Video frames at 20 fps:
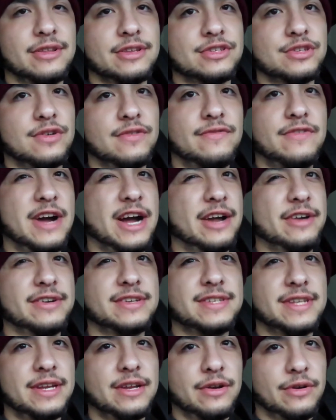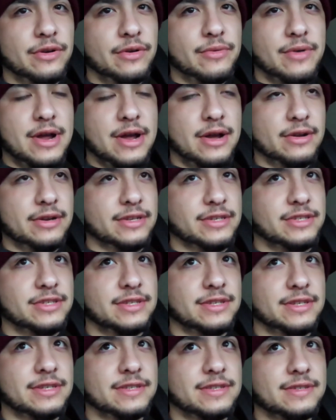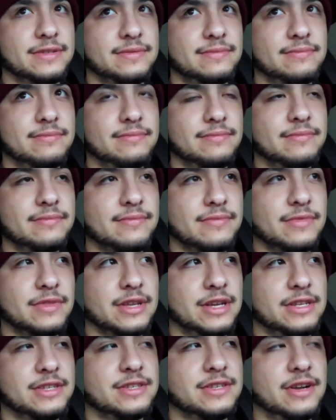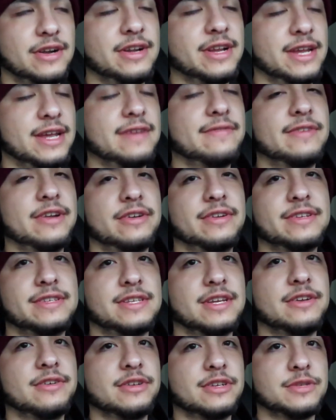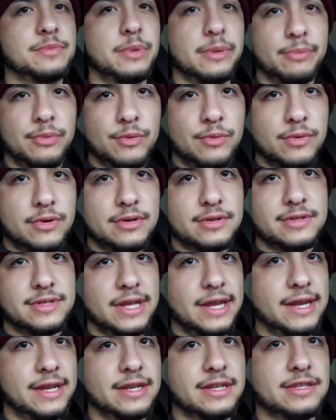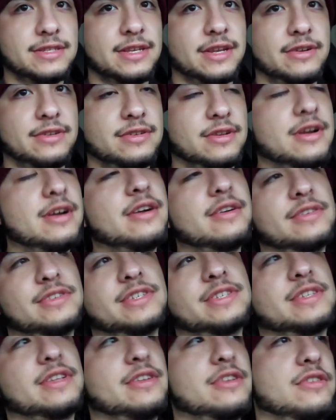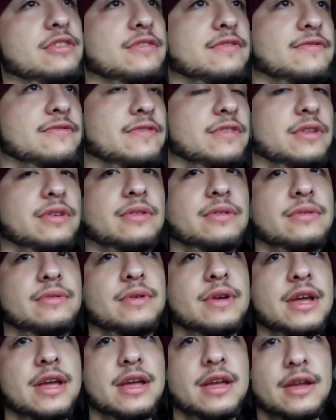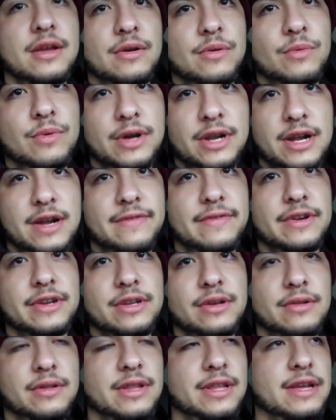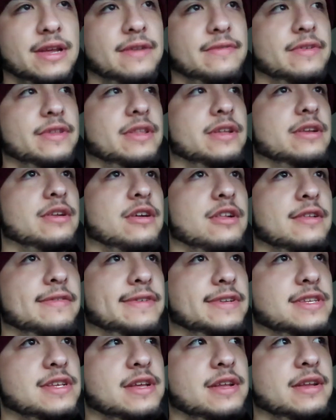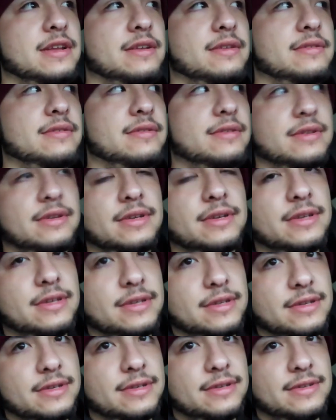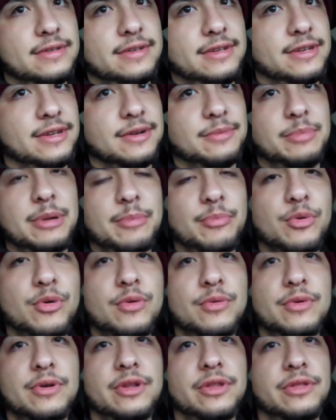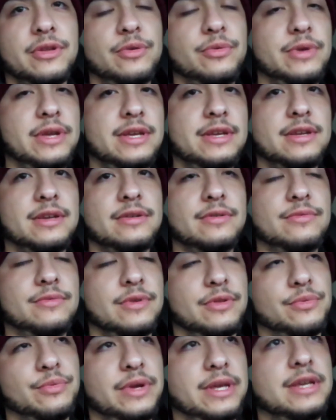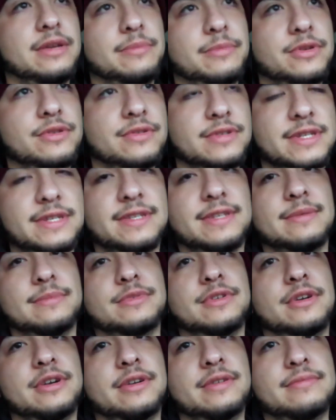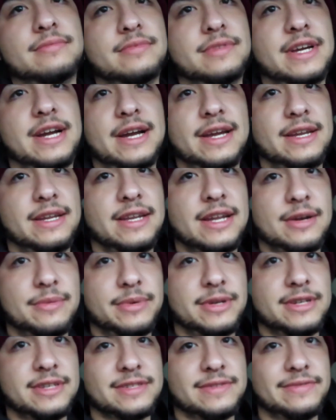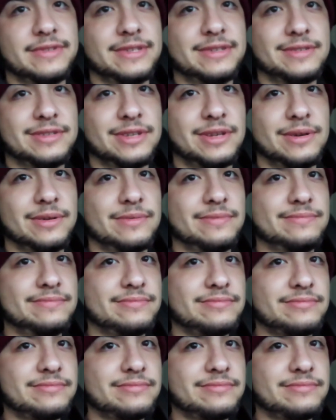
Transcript: this whole virus thing going around, it's starting to get very serious. People weren't taking it serious. Oh, it's just another flu, whatever, you'll live. And then all of a sudden, you know, people with weak immune systems are dying now because of it. So